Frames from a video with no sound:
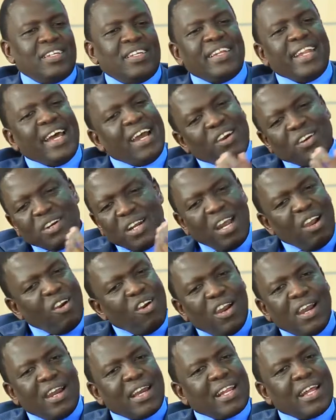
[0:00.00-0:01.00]
Now,
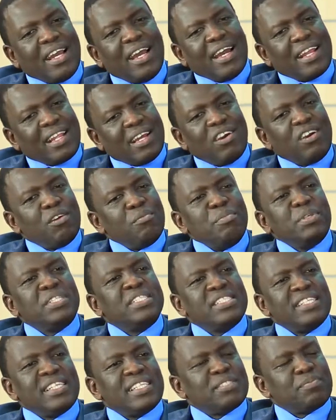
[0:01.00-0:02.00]
are our
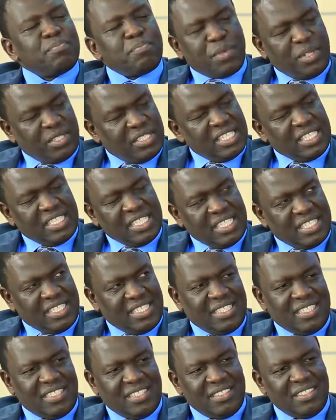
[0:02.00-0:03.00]
business
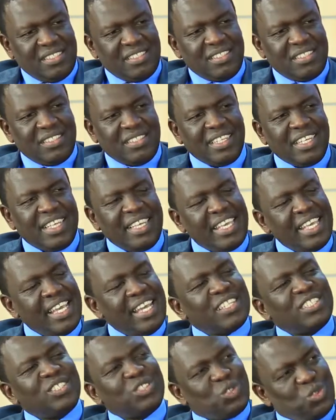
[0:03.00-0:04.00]
processes
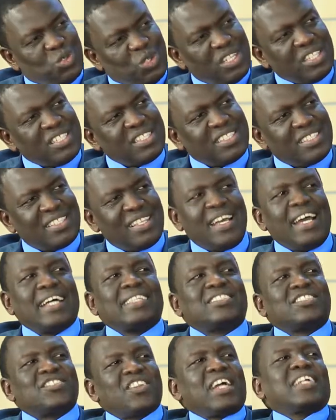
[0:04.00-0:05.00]
geared towards
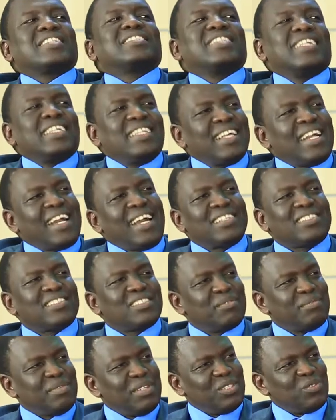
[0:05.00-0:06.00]
attracting the
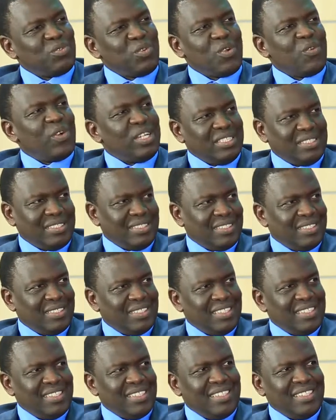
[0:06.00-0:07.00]
customers we want?
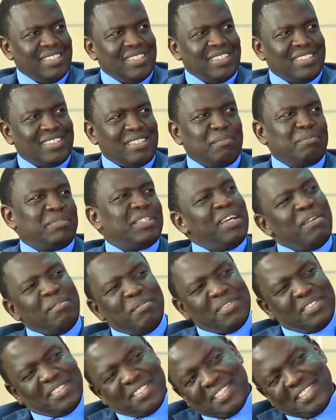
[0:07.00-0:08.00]

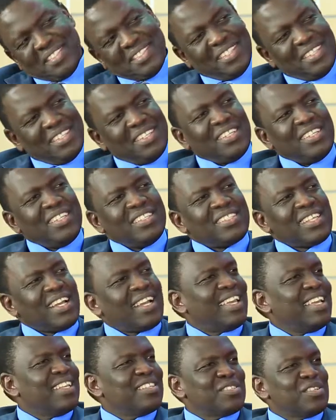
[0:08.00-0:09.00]
Sometimes it's a
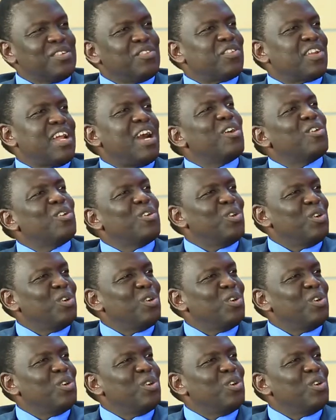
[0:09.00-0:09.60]
case of round